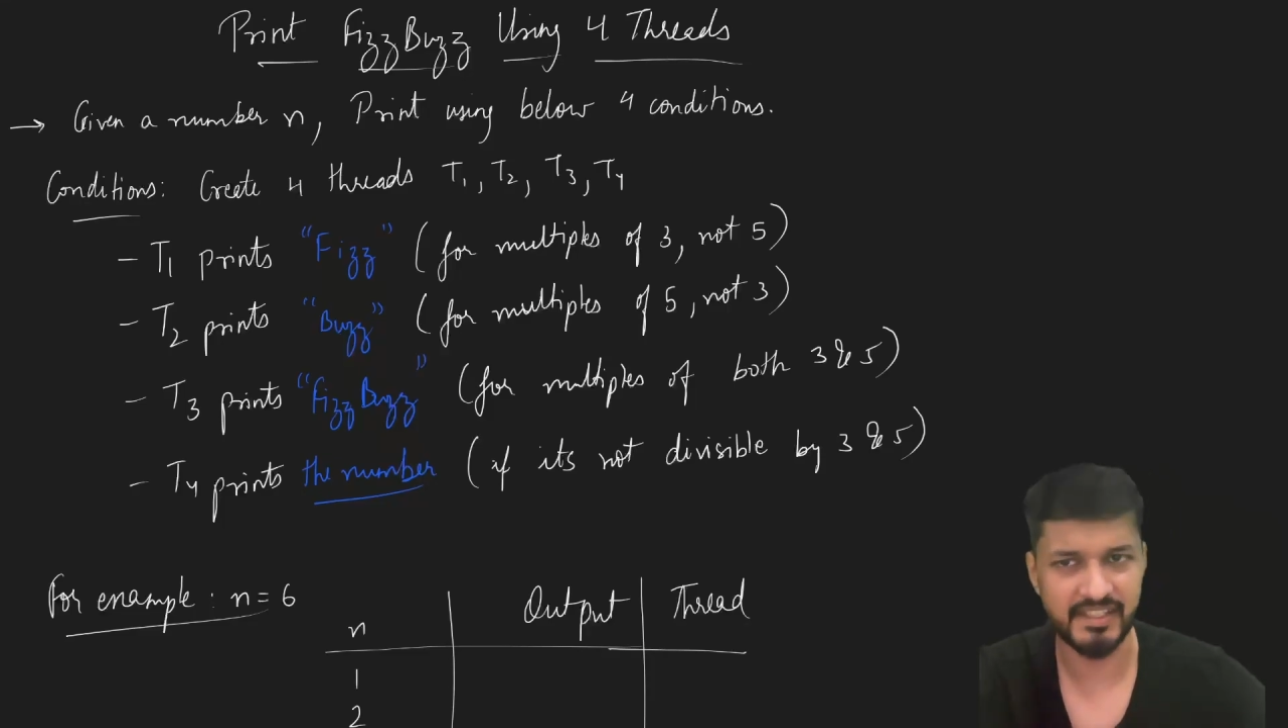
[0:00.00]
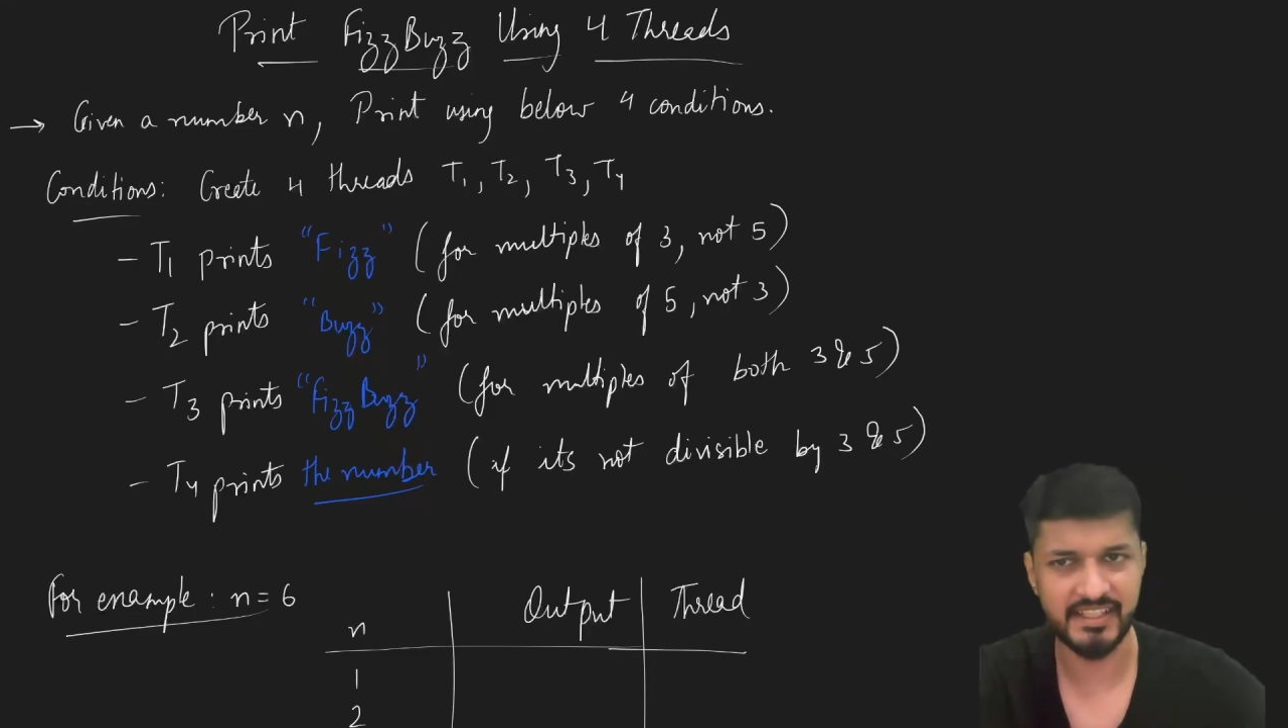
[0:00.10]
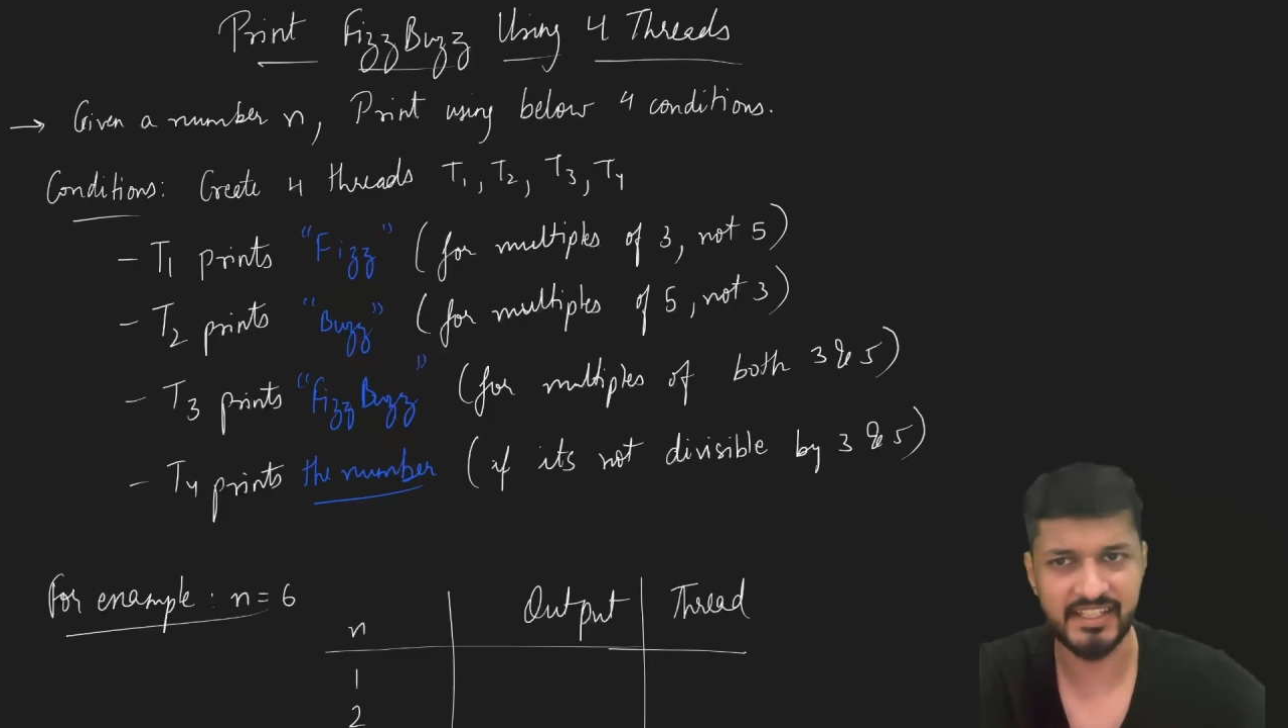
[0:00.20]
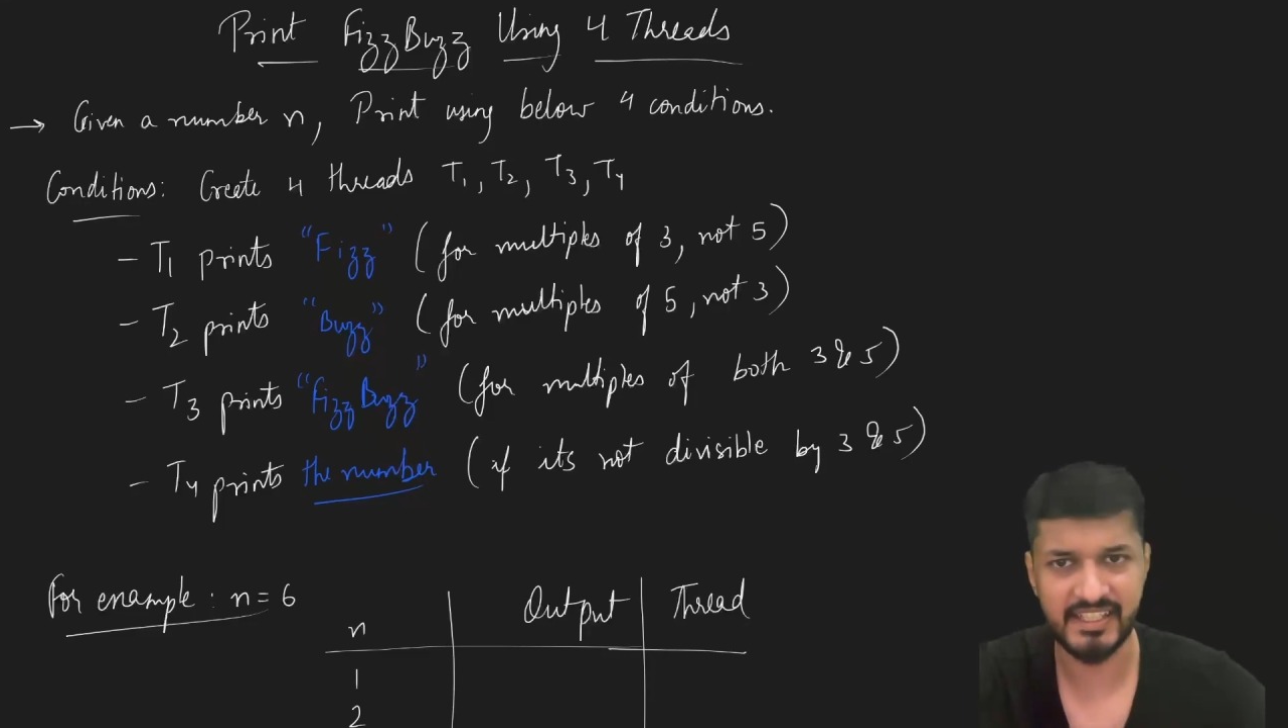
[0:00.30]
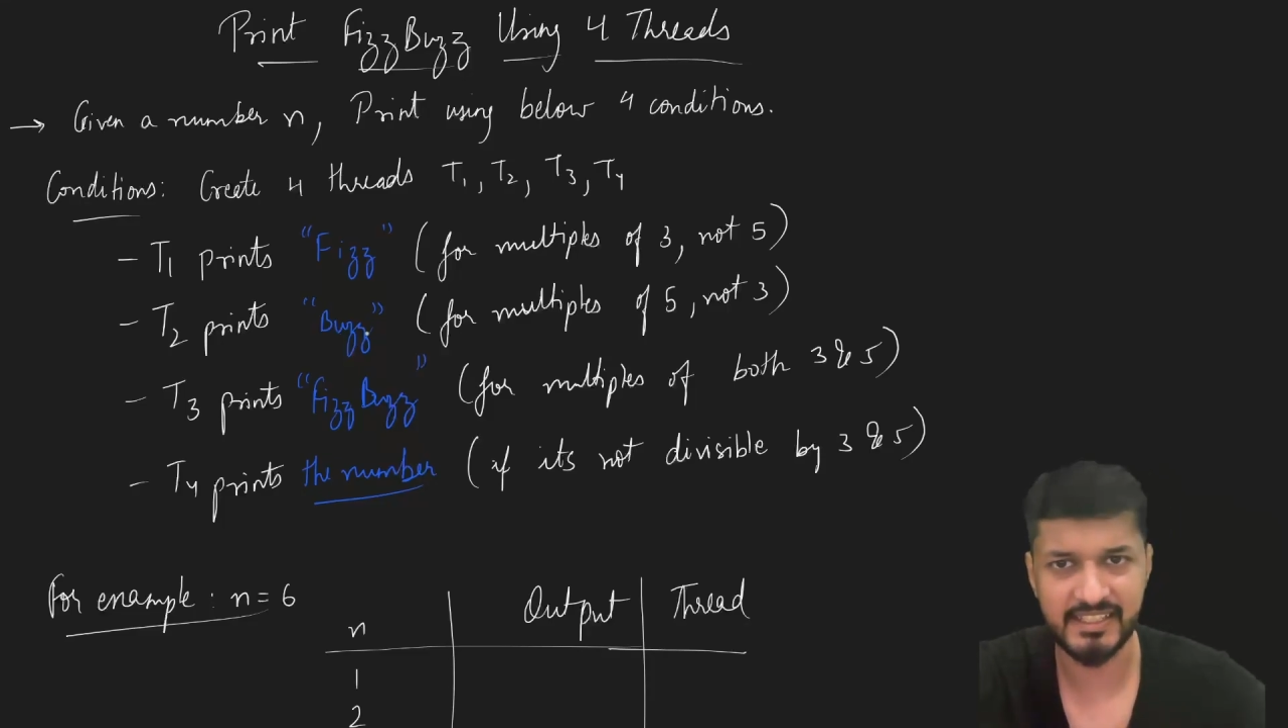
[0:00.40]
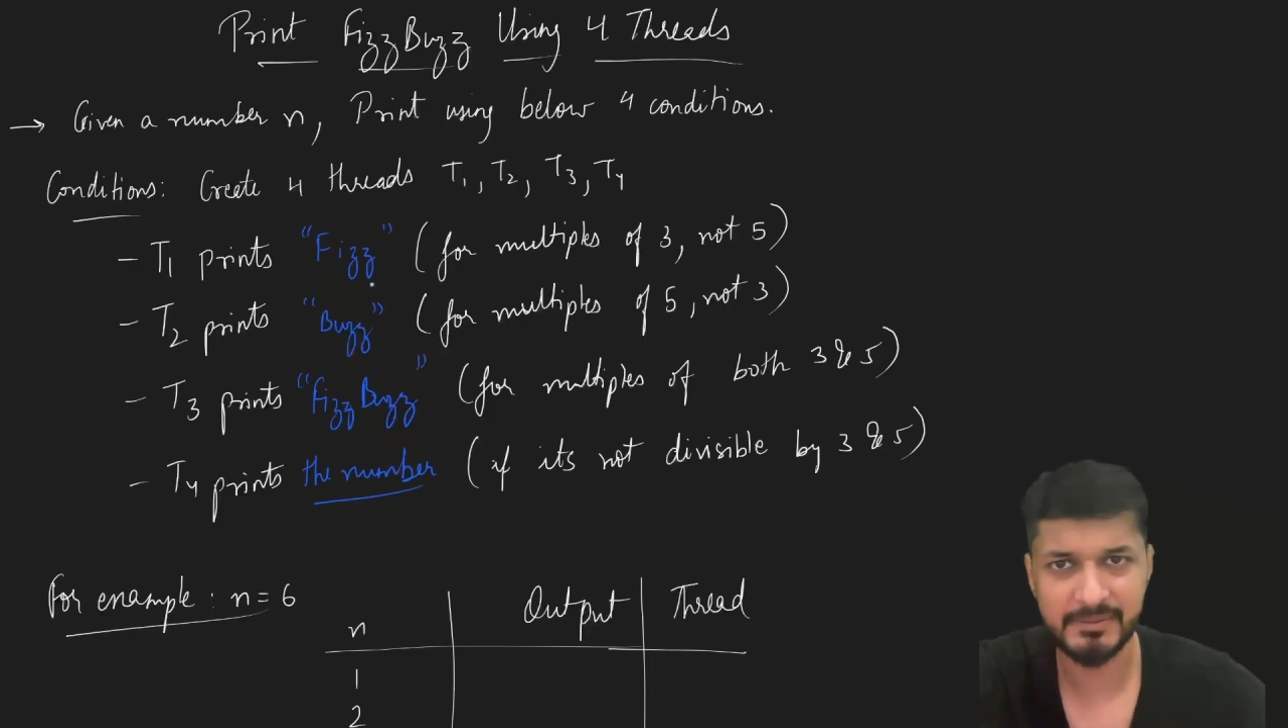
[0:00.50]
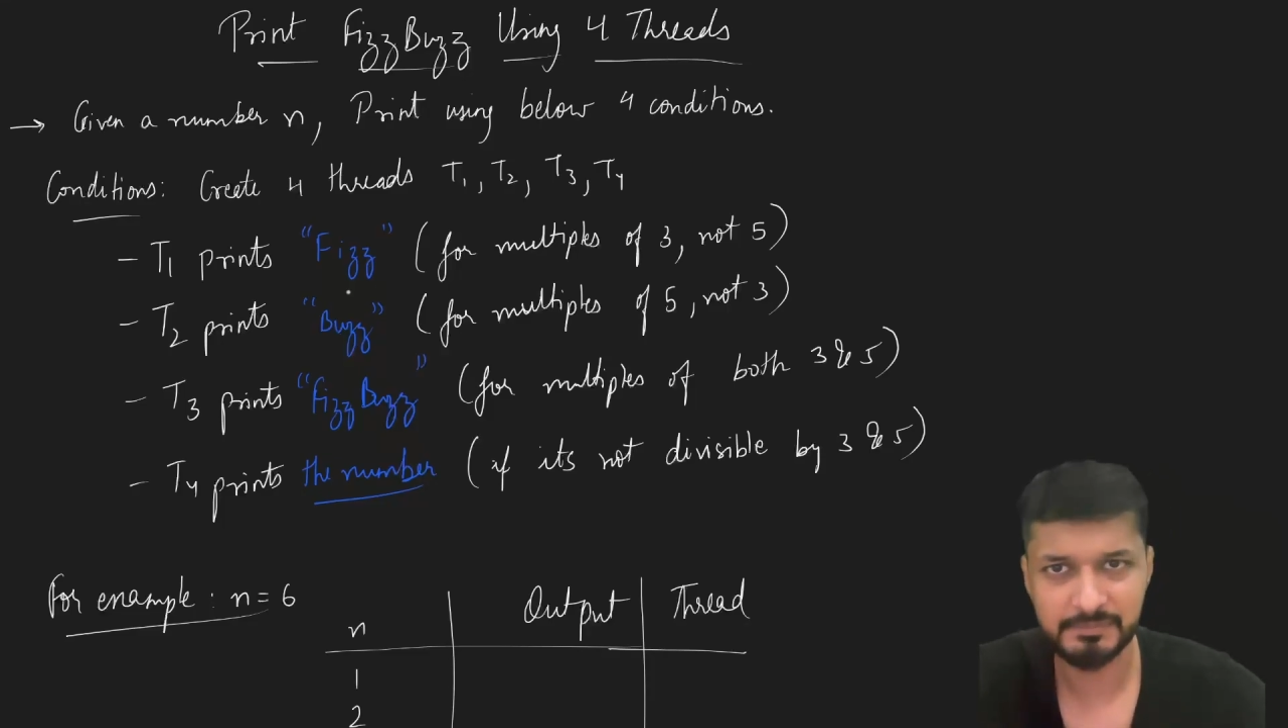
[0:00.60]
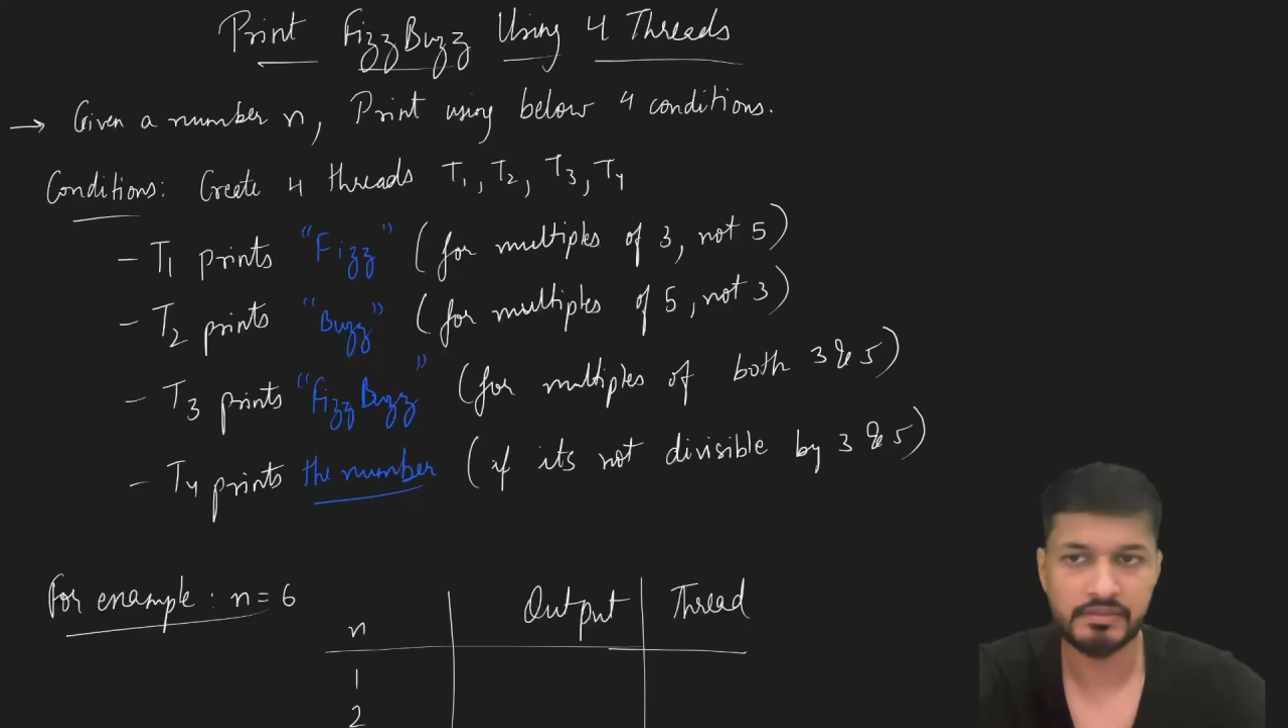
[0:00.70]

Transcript: in detail.